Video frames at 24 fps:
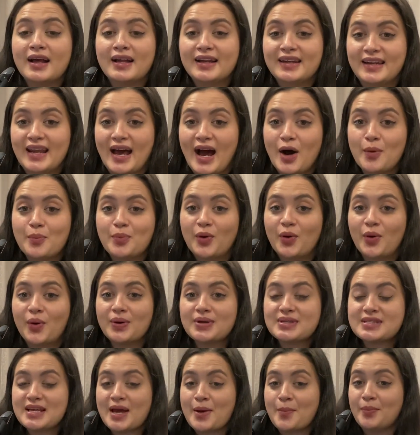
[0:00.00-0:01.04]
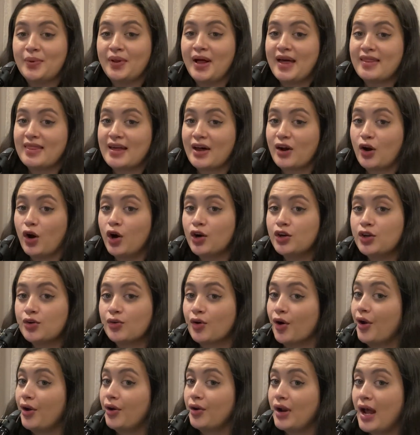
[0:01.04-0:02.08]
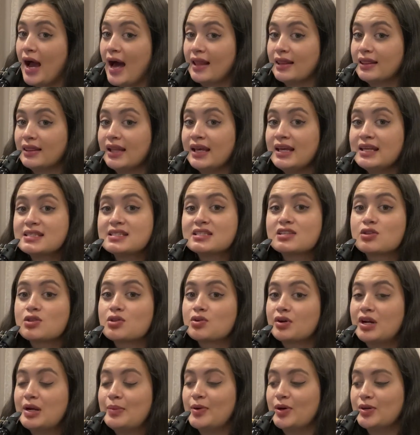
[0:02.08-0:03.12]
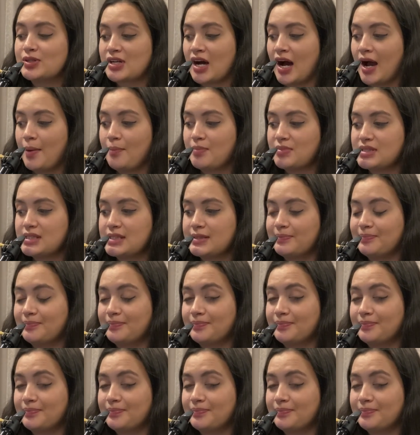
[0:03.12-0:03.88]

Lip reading: Now pause and play that on your own, at least 3 more times.